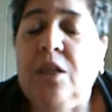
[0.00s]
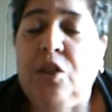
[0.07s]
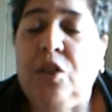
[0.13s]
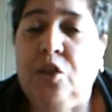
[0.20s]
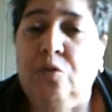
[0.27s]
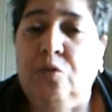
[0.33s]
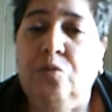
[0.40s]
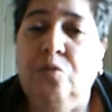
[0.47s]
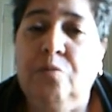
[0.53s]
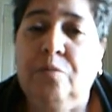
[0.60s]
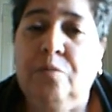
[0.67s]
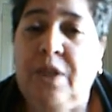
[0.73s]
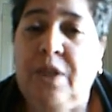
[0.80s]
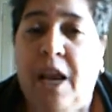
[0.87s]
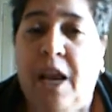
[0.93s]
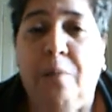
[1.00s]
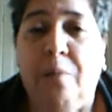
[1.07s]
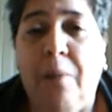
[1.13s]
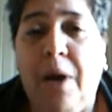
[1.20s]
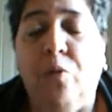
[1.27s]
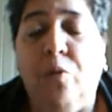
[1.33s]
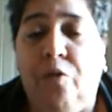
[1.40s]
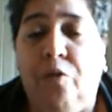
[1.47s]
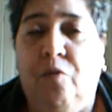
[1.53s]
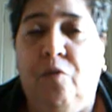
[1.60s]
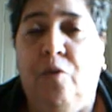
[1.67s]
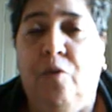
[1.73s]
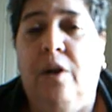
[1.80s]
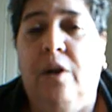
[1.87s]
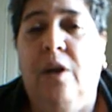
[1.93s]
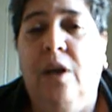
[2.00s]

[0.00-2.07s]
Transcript: to take my word for it,